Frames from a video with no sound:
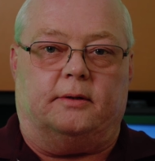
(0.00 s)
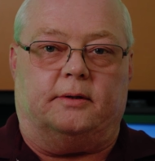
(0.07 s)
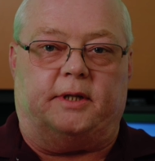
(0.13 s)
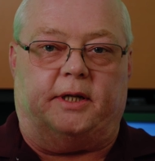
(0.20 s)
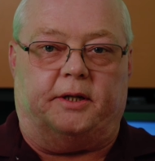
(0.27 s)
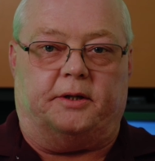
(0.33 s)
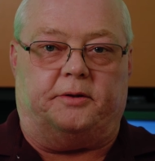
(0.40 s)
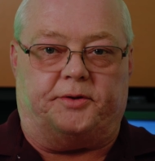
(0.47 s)

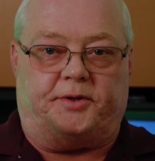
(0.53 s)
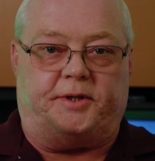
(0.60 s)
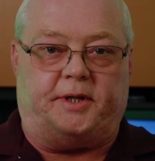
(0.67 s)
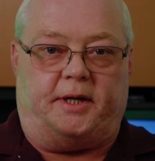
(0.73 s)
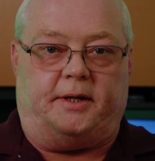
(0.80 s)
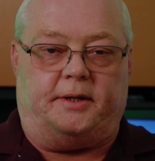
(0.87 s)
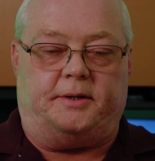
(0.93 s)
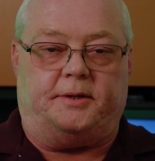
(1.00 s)
Tentacle
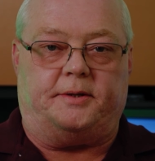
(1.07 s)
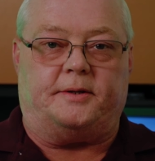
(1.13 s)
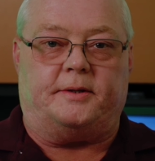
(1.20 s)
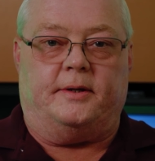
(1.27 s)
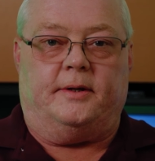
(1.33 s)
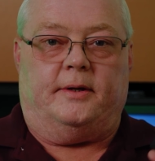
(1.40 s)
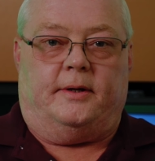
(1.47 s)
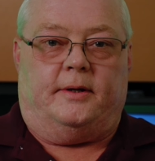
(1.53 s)
Syncs,
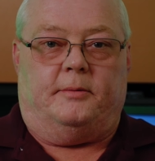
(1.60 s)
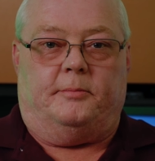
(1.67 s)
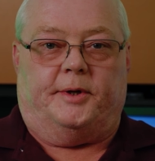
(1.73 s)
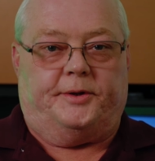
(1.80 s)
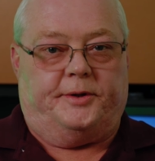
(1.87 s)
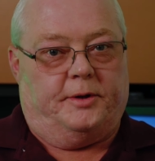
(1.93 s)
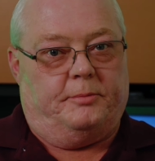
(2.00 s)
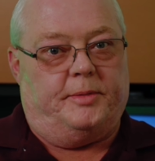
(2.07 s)

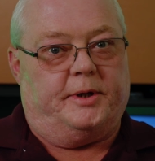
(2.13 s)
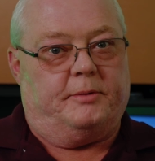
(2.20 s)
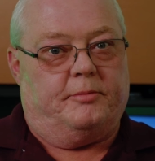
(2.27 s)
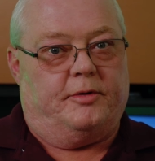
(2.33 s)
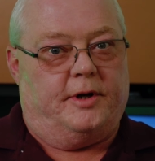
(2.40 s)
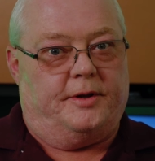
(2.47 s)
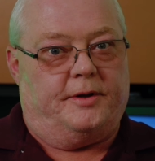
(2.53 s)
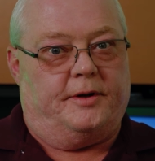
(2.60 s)
but their big
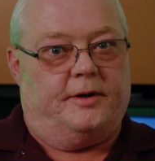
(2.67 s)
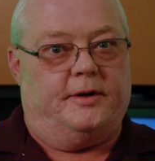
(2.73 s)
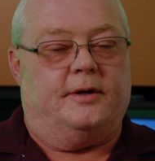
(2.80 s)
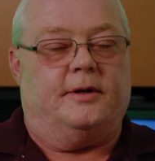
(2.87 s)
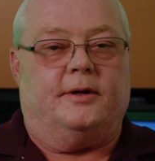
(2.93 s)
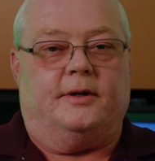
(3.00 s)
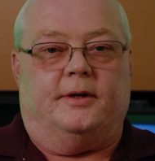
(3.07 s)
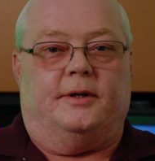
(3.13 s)
brother,